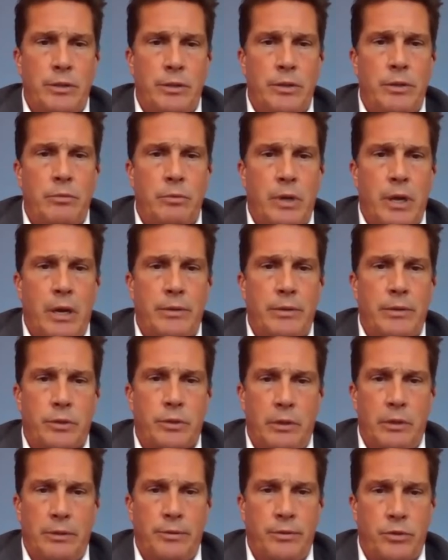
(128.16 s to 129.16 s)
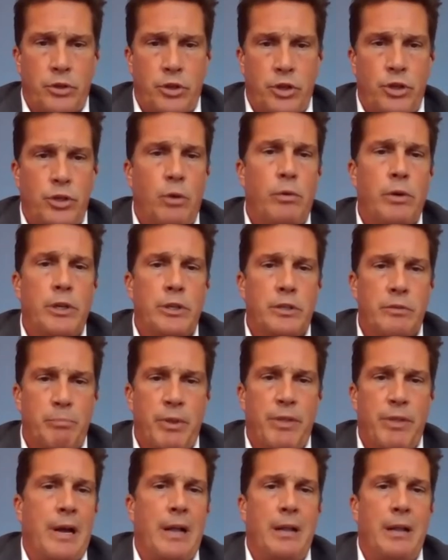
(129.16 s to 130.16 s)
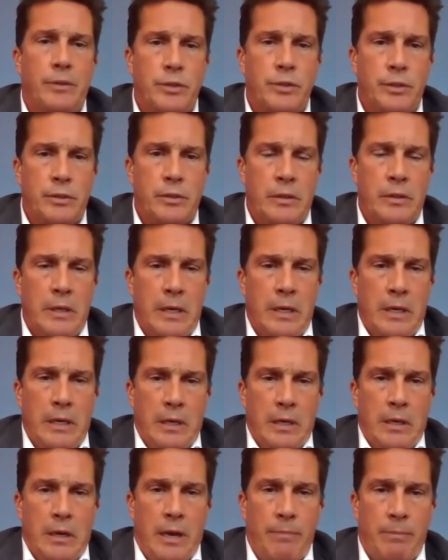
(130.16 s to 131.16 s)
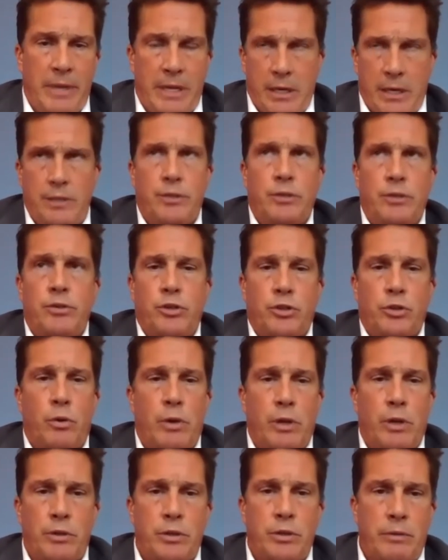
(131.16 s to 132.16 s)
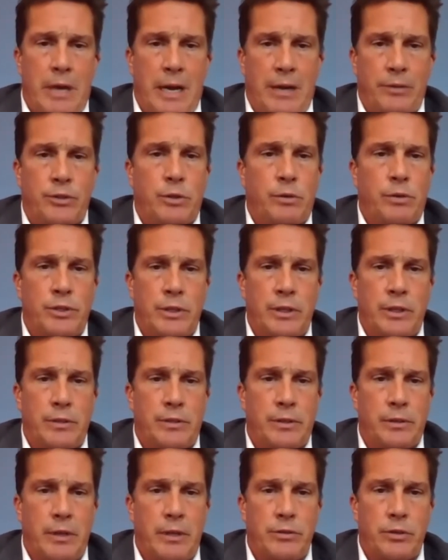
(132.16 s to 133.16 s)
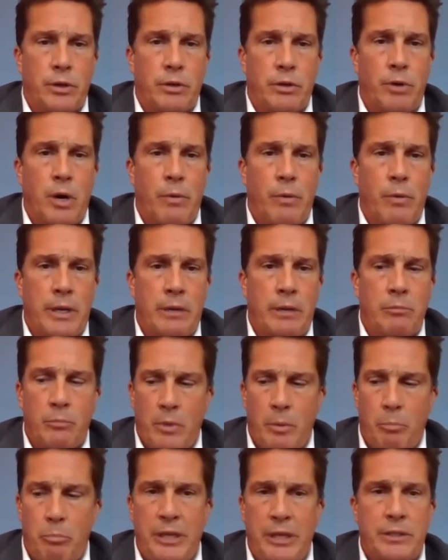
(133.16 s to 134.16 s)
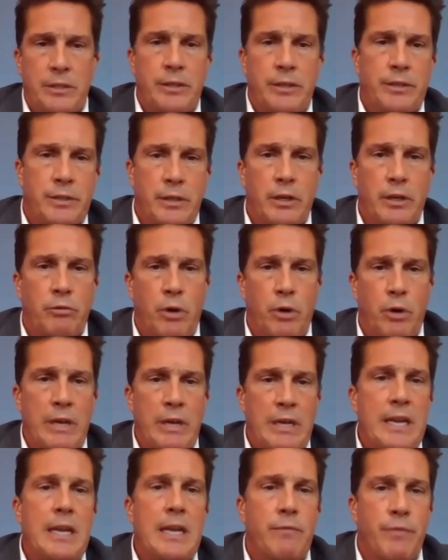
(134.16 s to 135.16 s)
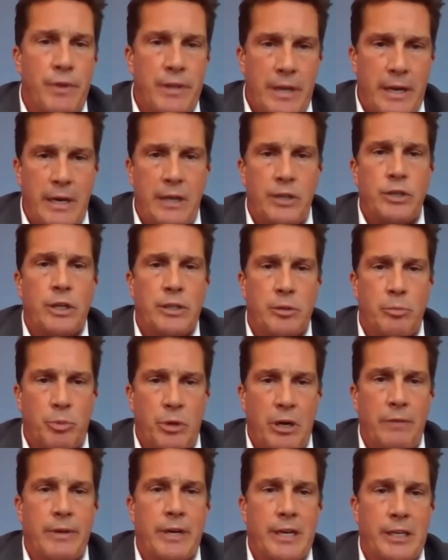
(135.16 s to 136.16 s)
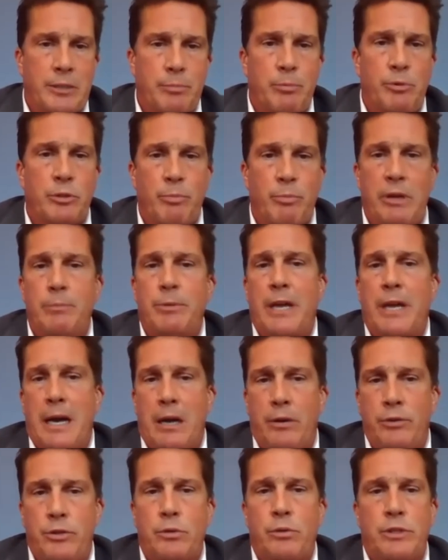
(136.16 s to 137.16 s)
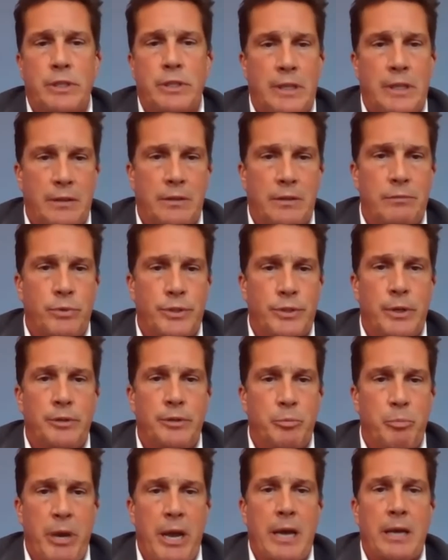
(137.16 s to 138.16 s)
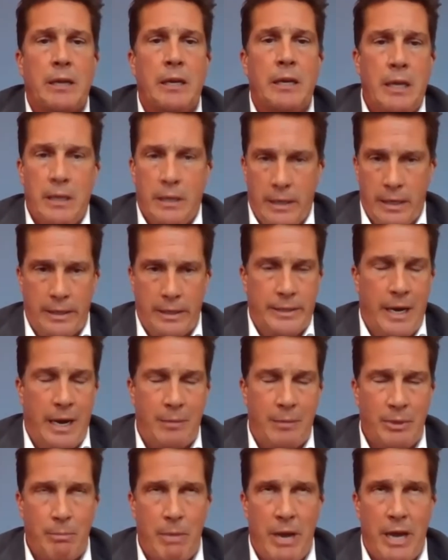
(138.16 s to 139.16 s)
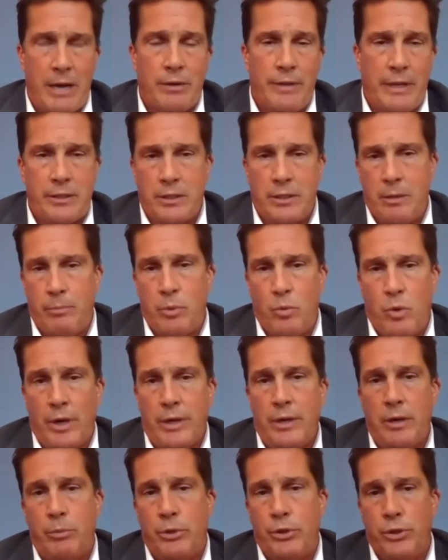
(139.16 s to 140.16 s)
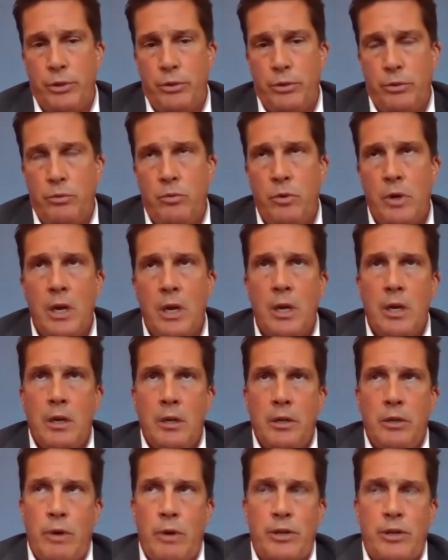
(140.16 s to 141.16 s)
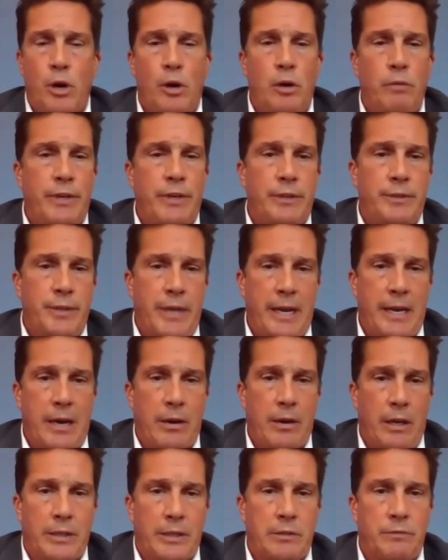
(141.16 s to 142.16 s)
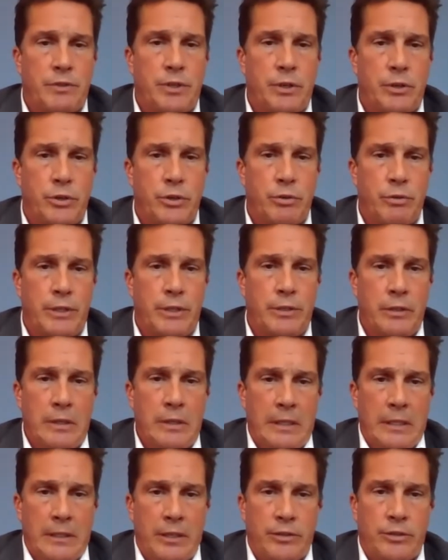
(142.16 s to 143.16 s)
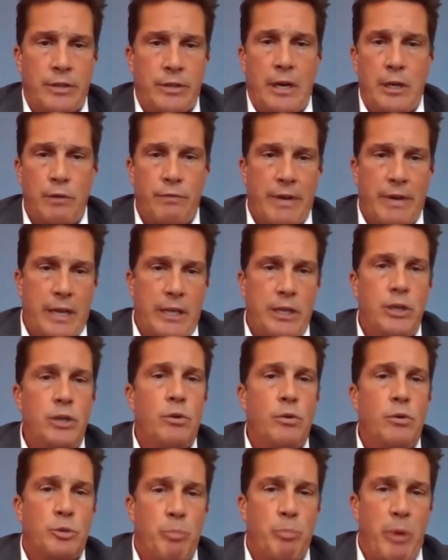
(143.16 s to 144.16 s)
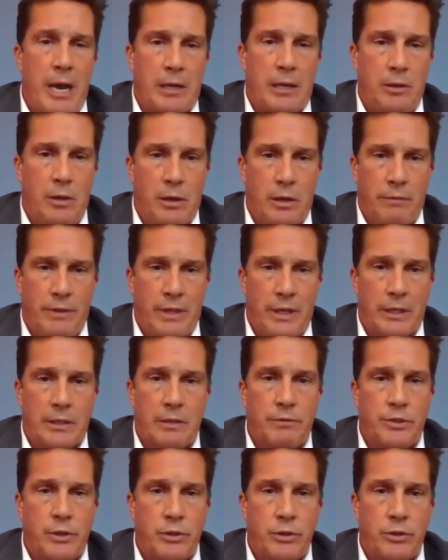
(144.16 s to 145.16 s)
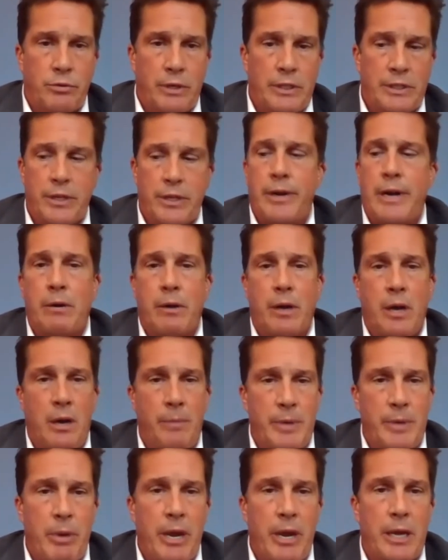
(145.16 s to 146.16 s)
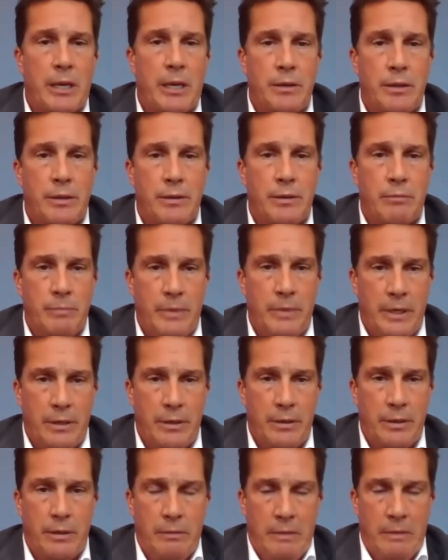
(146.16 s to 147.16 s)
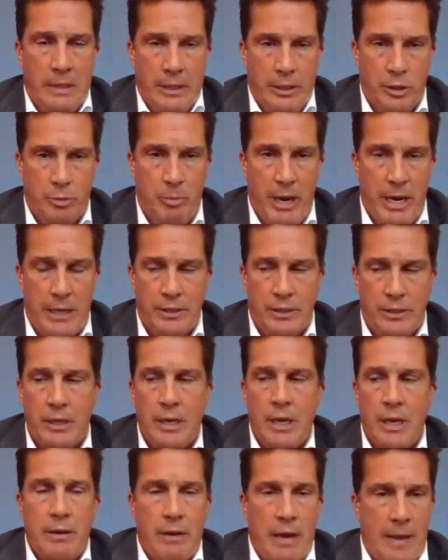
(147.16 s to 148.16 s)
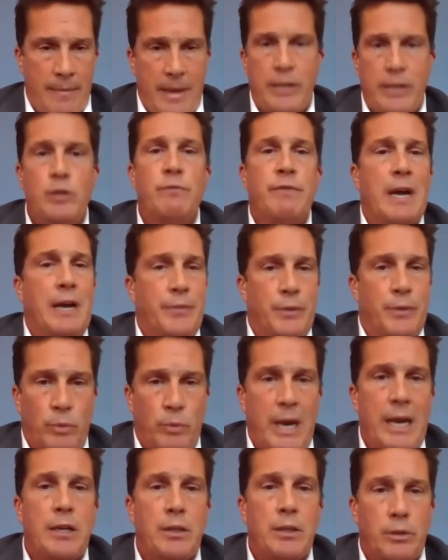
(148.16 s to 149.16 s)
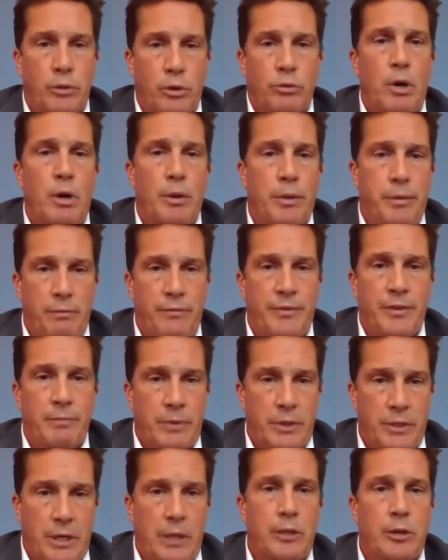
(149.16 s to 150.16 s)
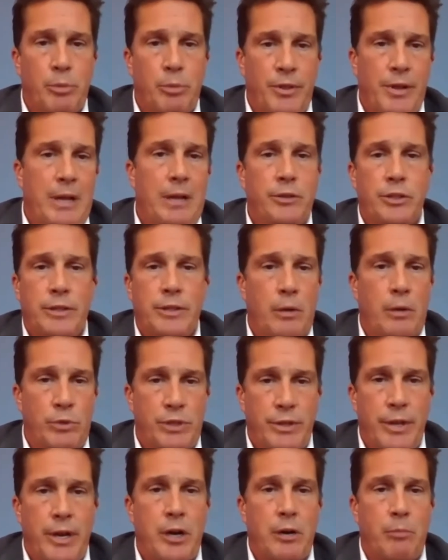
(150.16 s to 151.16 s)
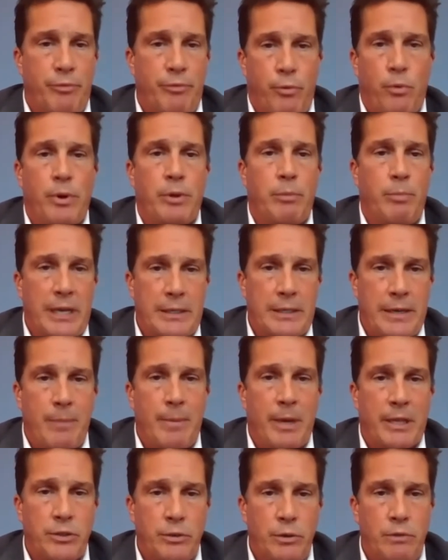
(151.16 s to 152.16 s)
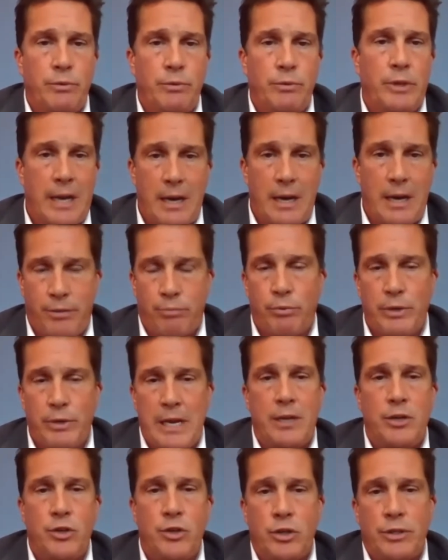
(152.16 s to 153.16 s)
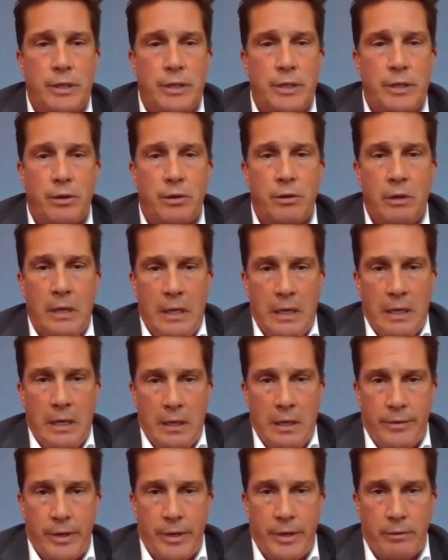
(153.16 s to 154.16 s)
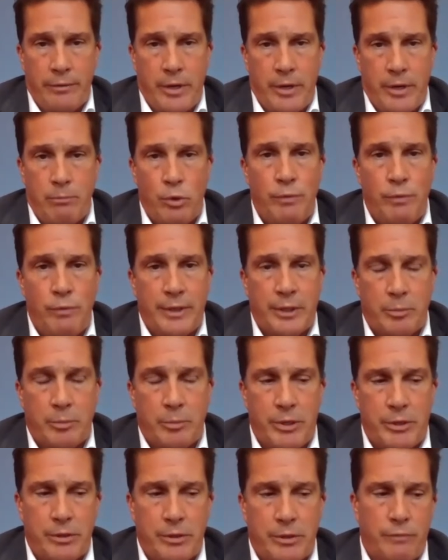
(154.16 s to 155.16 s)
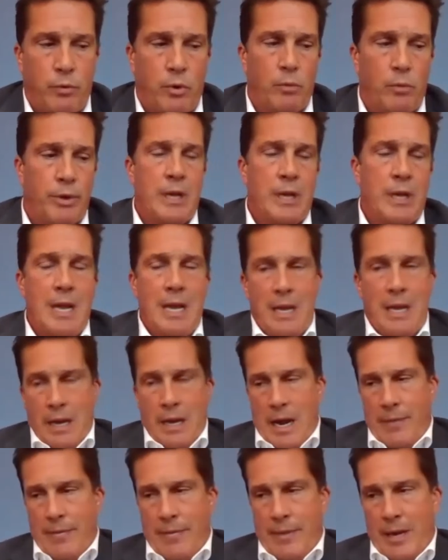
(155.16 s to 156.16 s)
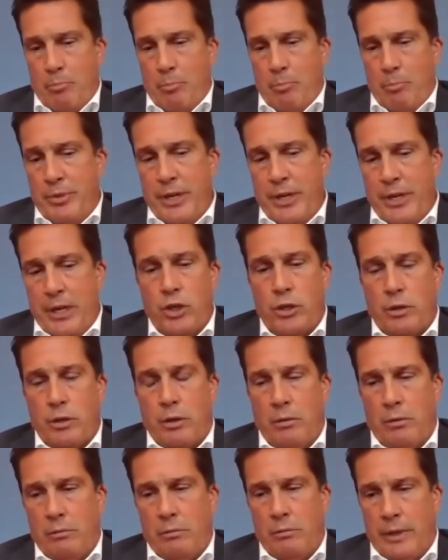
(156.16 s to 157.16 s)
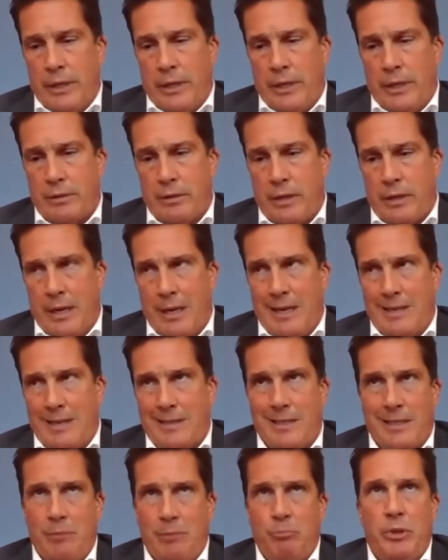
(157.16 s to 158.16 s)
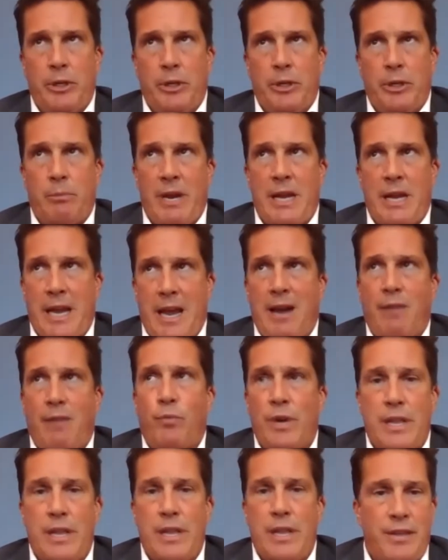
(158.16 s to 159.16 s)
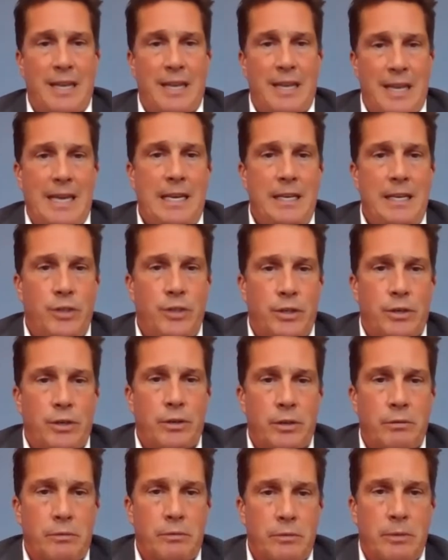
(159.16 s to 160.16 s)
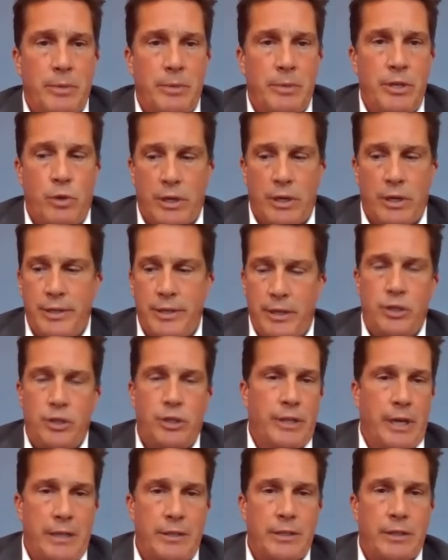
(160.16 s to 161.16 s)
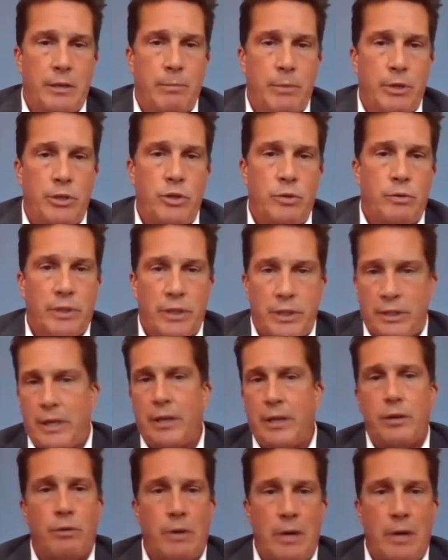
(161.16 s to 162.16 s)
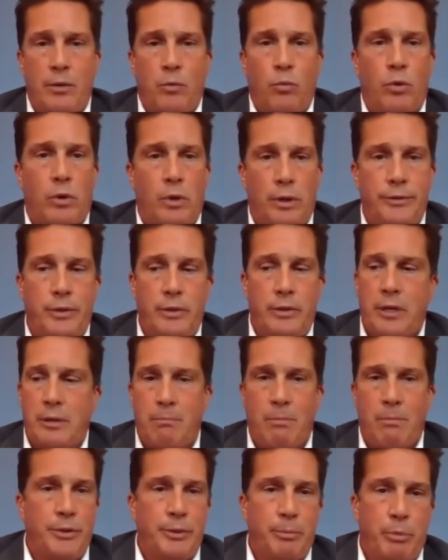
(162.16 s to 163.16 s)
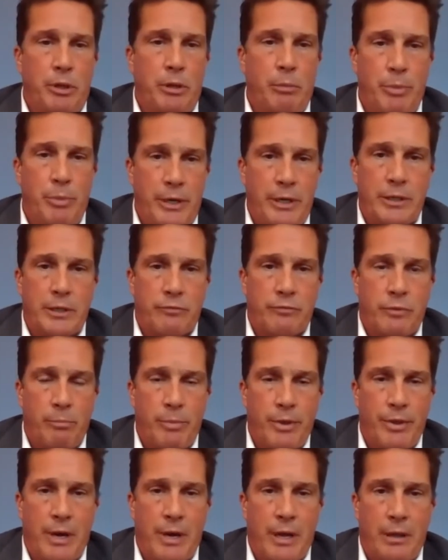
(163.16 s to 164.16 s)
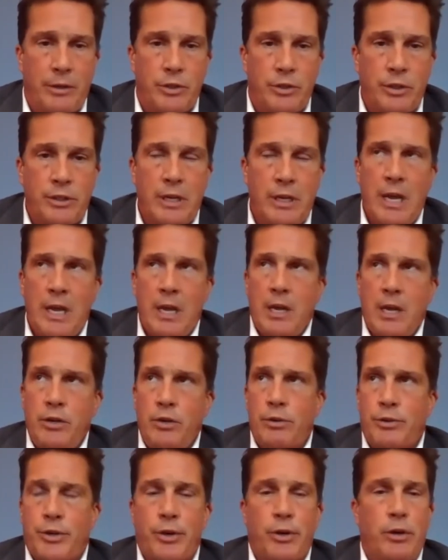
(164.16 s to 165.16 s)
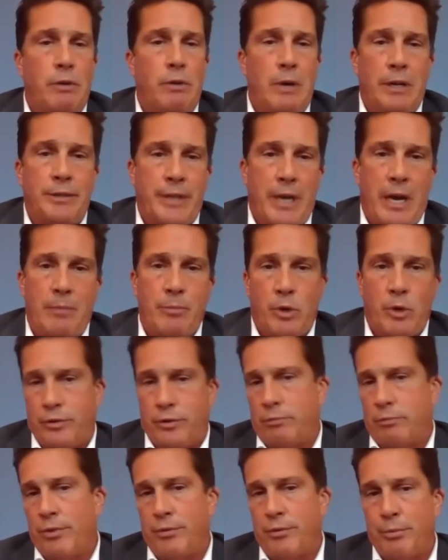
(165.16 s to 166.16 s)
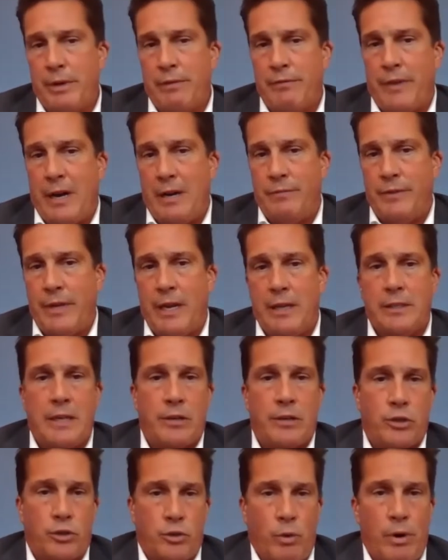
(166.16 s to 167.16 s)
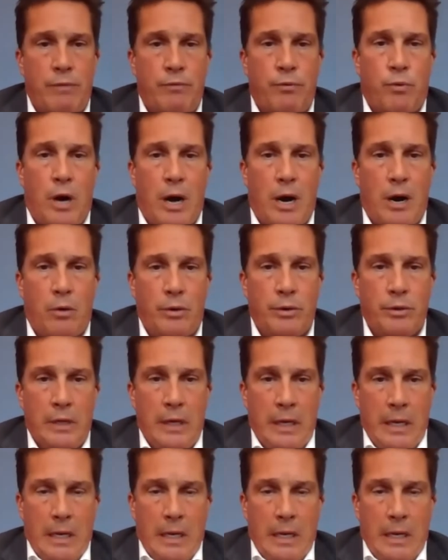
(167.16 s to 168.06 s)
in the UK. There's a shortage of pathologists, and because there's a shortage, outsourcing is a growing business and a growing need for the NHS and private hospitals to be able to outsource and get the results back in a timely manner. That's number one. Number two, you had COVID take out elective surgeries, and so now you've got a huge backlog of elective surgeries that are now coming back into the space. And then you've got the regular growth of cellular pathology that was there before the pandemic. So you've really got three engines here that are moving this business forward. And then digital is simply going to make everything easier. I mean, you can digitize an image, you can send it around the world, you can get multiple opinions from pathologists. Your turnaround time goes from 3 to 5 days down to 24 hours.